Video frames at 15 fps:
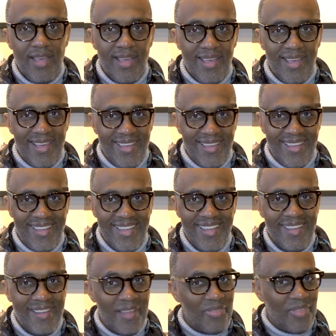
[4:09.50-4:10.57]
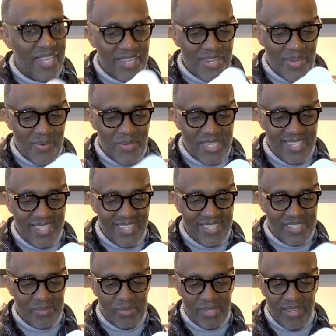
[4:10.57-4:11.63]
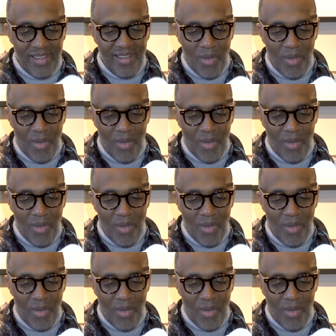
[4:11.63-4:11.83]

I think I know what it is, but